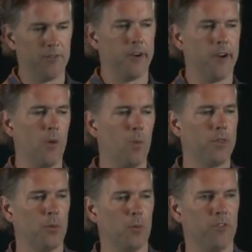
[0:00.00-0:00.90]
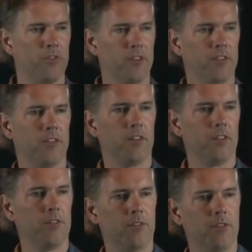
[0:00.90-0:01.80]
figure out what the
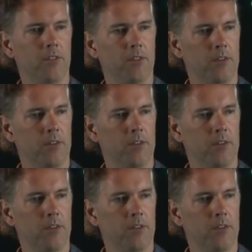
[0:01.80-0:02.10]
resistance